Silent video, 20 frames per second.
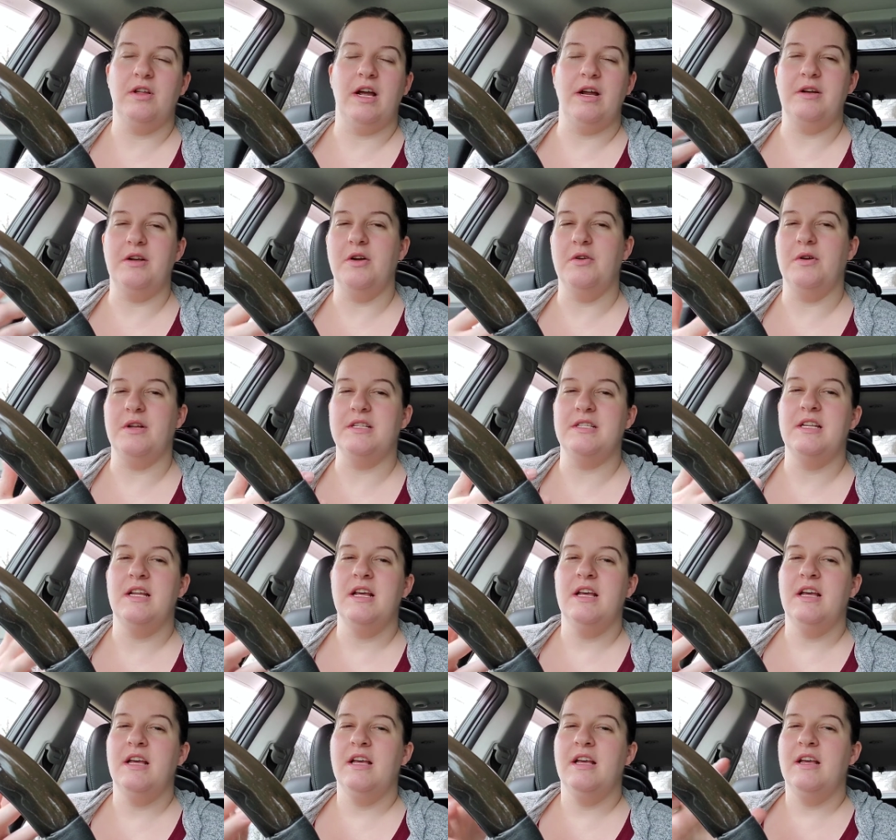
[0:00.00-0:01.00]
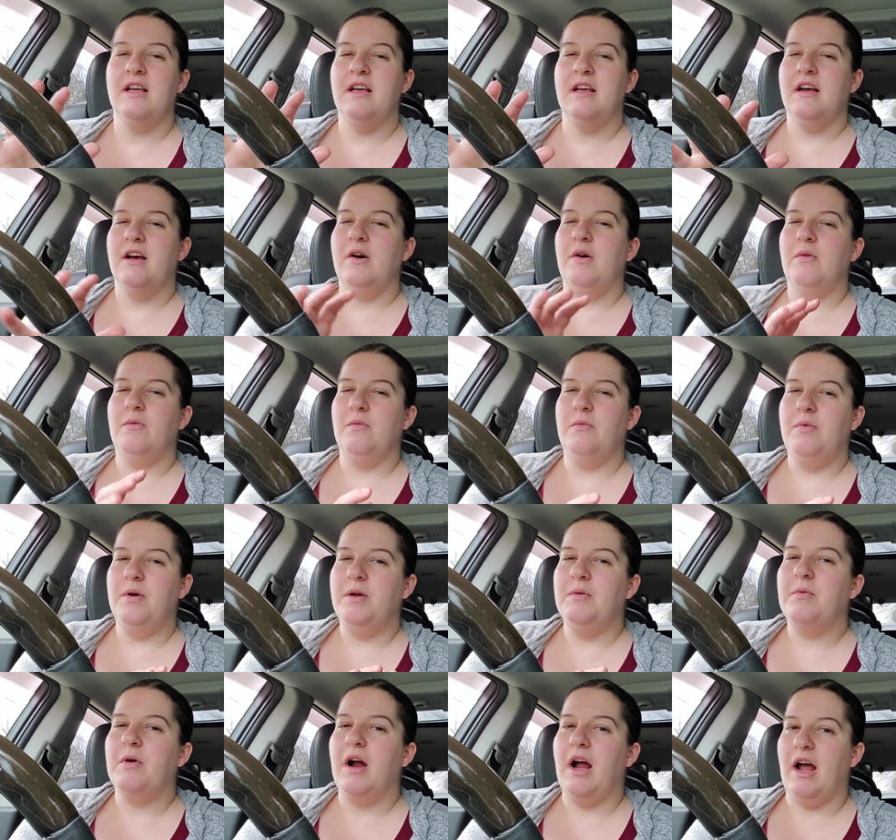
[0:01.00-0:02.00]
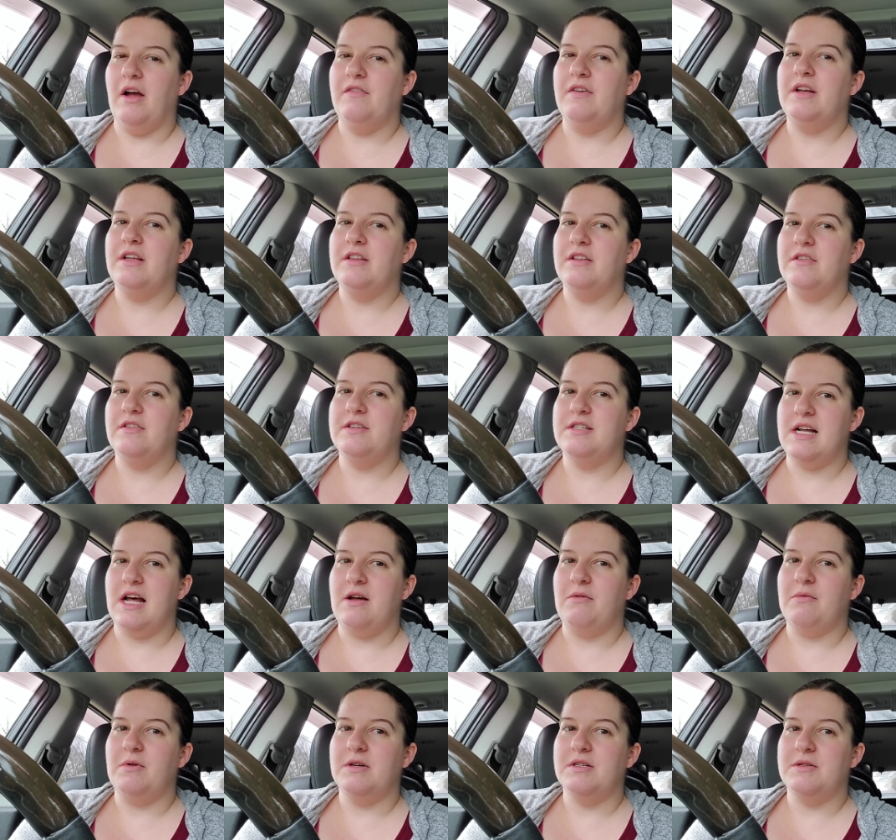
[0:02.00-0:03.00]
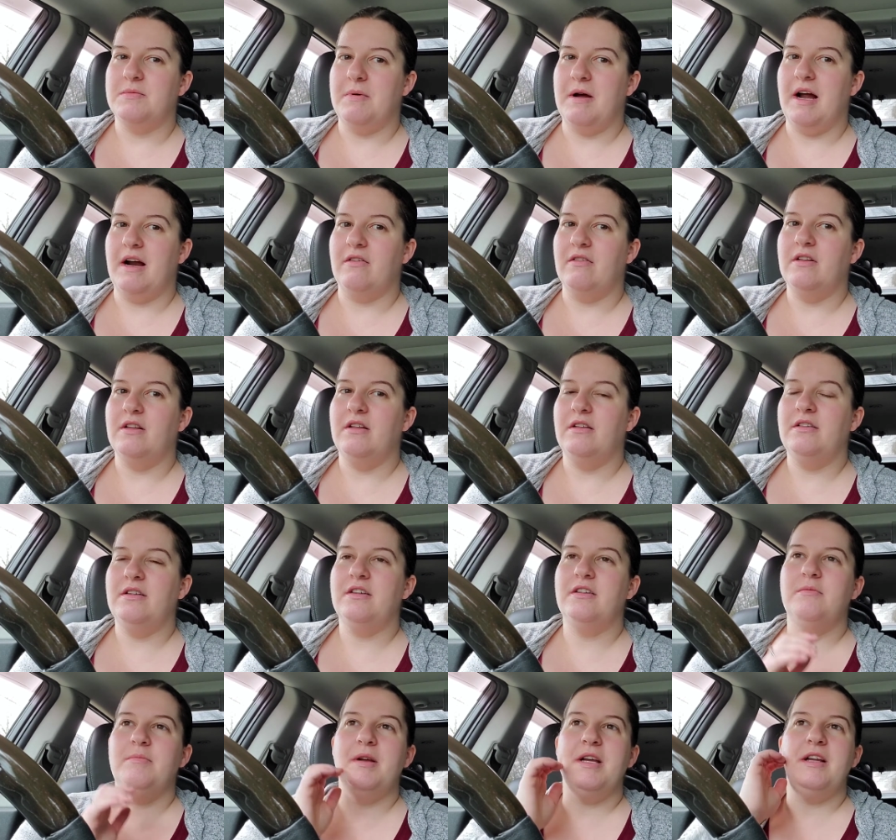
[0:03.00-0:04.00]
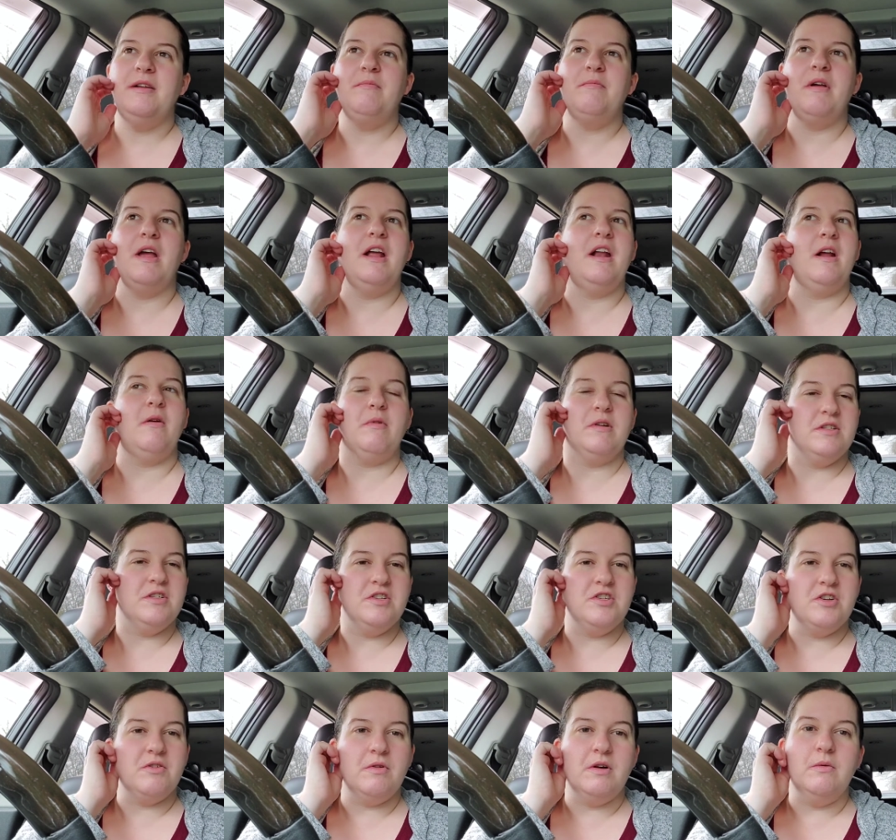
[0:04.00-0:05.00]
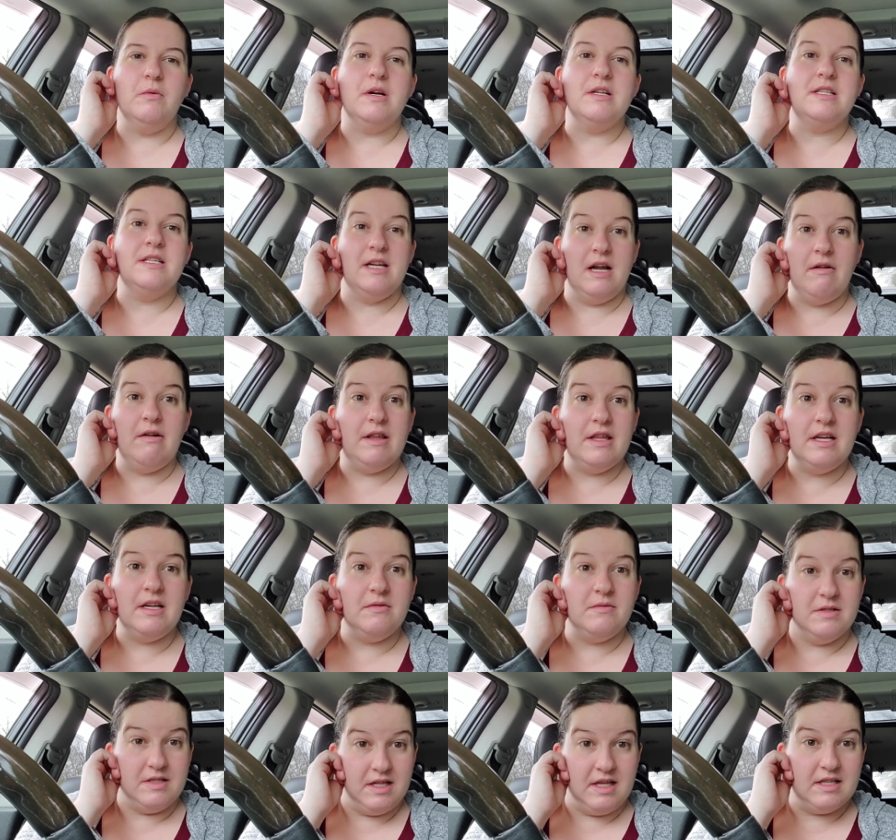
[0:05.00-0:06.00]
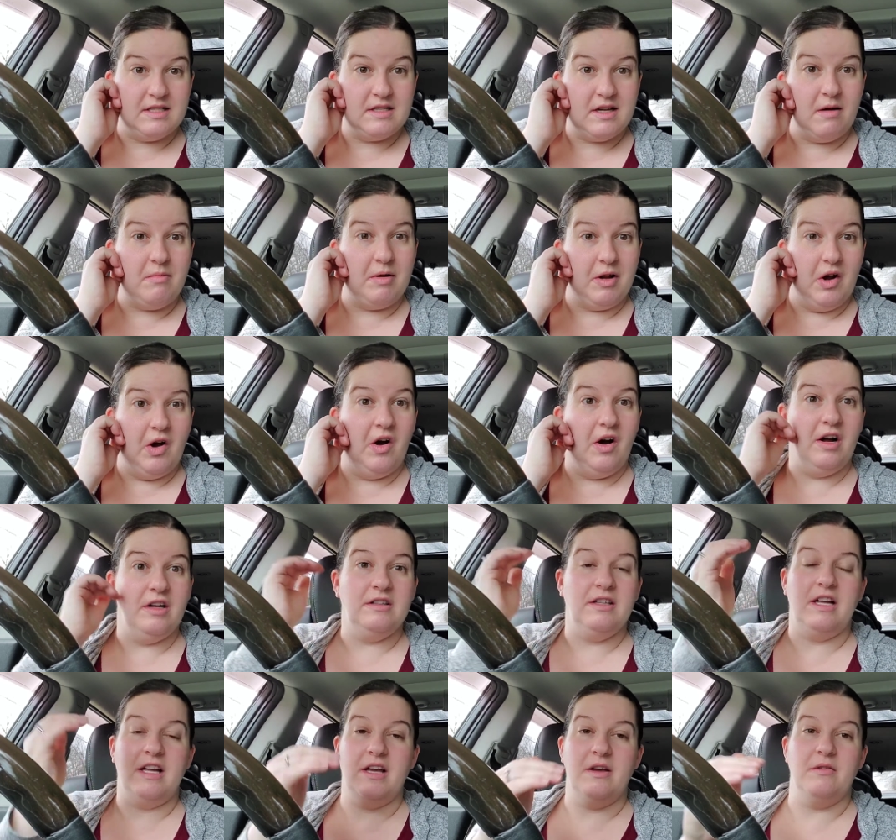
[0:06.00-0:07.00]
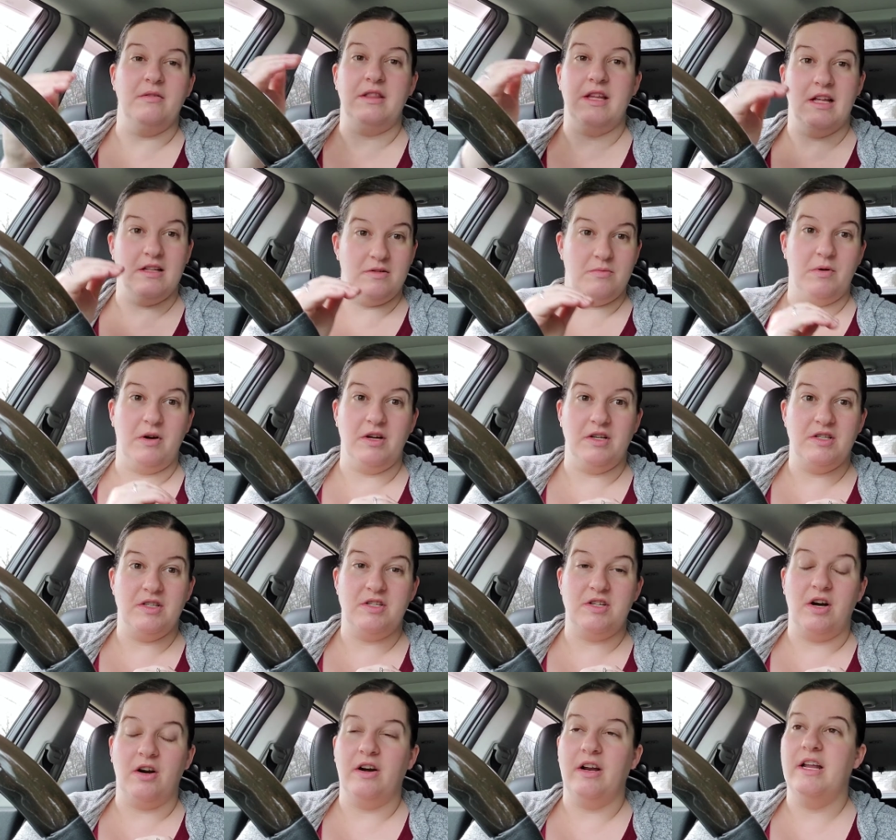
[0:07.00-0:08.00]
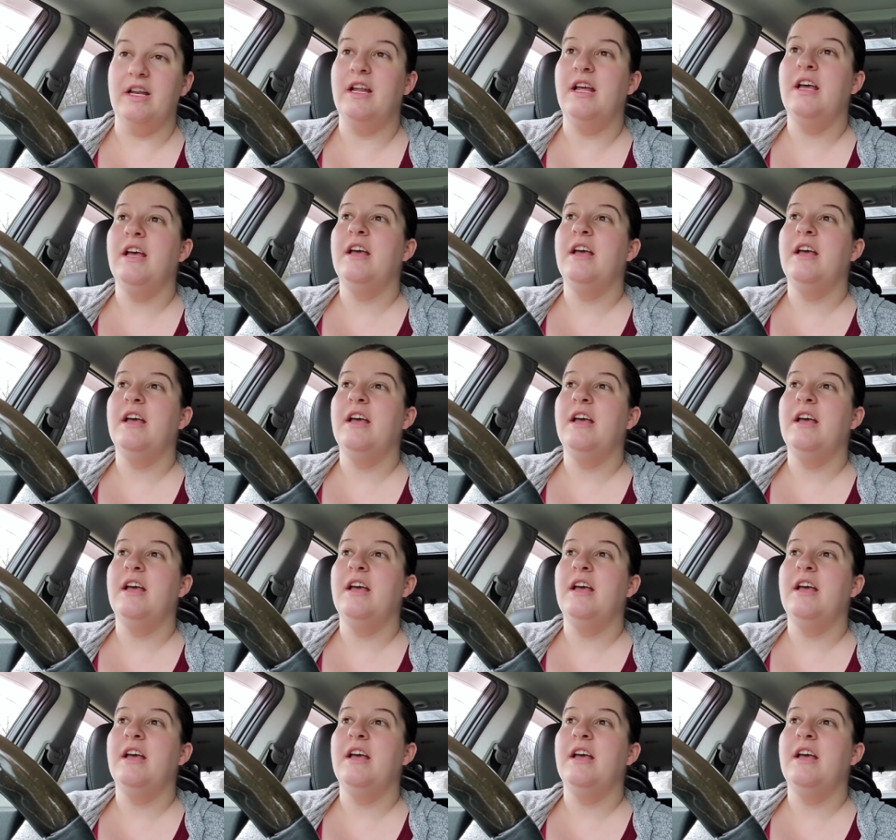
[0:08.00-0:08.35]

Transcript: I noticed we were having a little downward spiral a little bit and I wasn't sure what it was and now I think it was this coming on like it that's where it started.